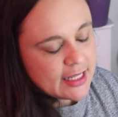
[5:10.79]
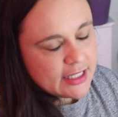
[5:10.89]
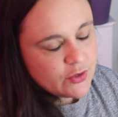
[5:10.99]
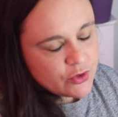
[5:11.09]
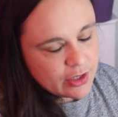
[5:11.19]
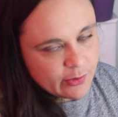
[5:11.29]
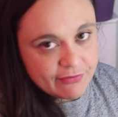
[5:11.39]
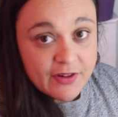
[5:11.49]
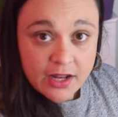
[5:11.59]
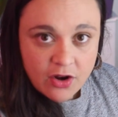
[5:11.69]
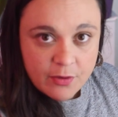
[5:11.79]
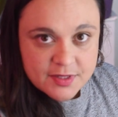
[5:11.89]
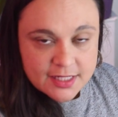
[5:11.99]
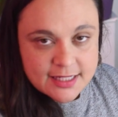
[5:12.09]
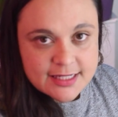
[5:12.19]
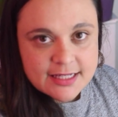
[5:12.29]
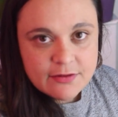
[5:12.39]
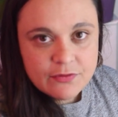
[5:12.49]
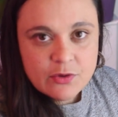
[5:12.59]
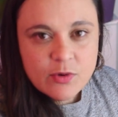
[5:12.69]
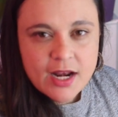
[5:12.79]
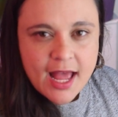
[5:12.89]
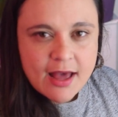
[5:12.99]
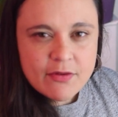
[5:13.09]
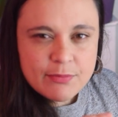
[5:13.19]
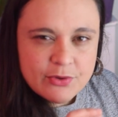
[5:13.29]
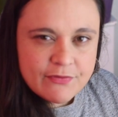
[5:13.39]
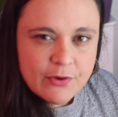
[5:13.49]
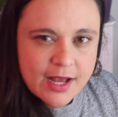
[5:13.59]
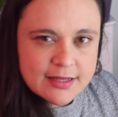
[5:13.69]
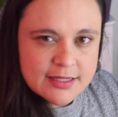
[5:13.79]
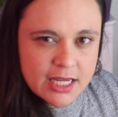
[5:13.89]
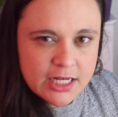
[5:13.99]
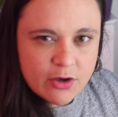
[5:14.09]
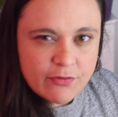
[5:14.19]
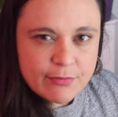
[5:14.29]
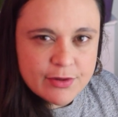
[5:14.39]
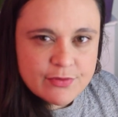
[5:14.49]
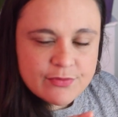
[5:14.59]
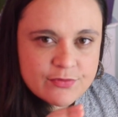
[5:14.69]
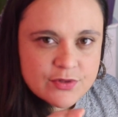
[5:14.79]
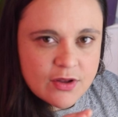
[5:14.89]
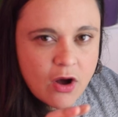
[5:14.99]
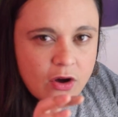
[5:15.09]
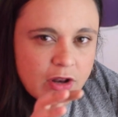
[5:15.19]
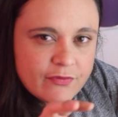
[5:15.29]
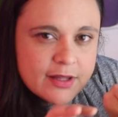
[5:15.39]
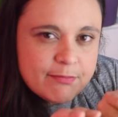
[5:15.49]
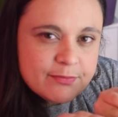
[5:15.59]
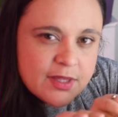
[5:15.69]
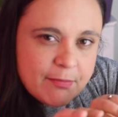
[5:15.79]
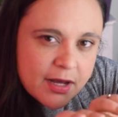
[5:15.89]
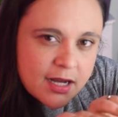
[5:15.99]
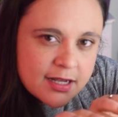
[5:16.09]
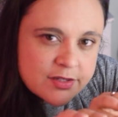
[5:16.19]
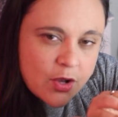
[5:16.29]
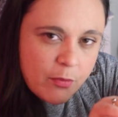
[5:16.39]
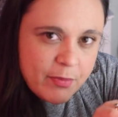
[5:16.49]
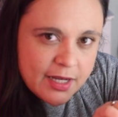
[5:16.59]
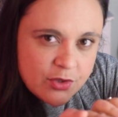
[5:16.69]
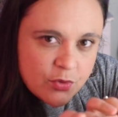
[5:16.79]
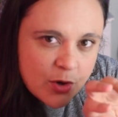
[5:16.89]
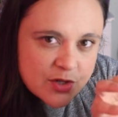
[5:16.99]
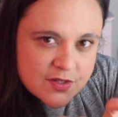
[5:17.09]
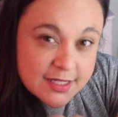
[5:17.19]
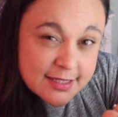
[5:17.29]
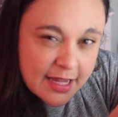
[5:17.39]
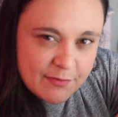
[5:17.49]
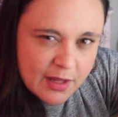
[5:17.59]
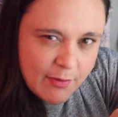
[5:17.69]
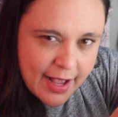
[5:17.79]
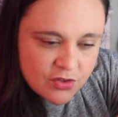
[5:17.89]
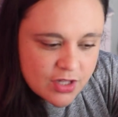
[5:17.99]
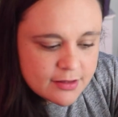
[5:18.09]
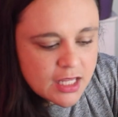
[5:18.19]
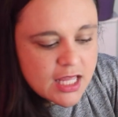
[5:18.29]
usually with Phalaenopsis, if you want to have a beautiful cascading of blooms, all of the buds opening towards the same direction,